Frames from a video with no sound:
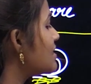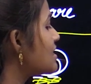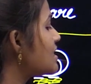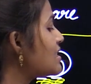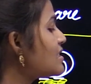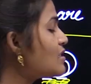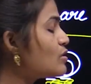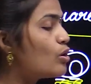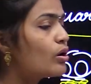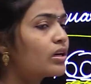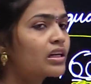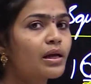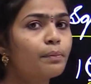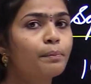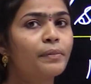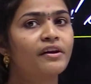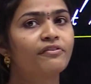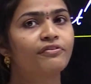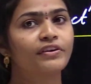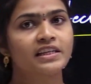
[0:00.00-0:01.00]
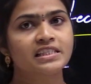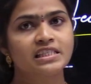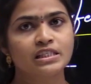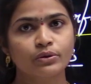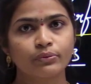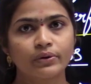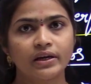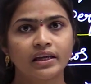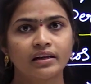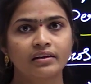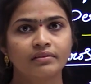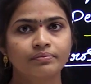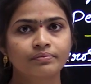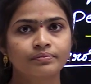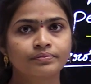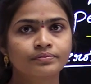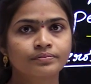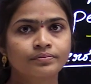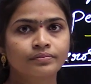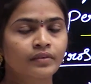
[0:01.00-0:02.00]
this is not a perfect square
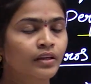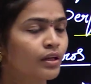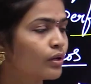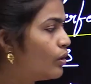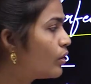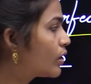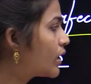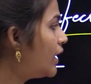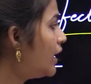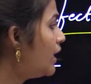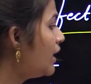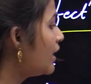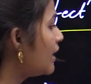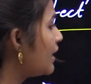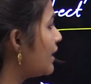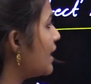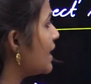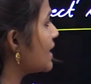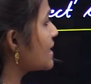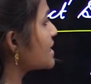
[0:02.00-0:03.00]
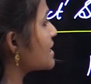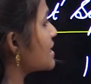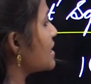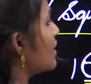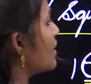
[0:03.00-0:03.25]
okay next